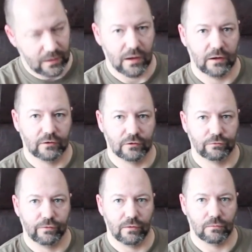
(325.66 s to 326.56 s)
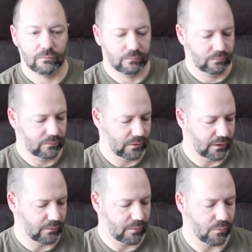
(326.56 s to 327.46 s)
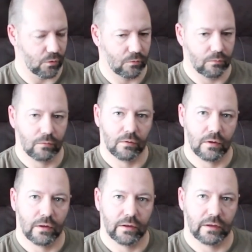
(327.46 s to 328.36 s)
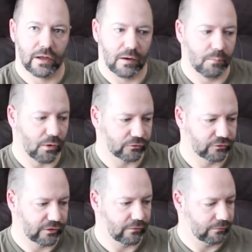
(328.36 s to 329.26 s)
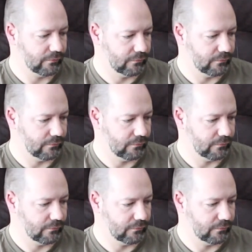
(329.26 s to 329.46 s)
And it does feel a little bit more kind of positive.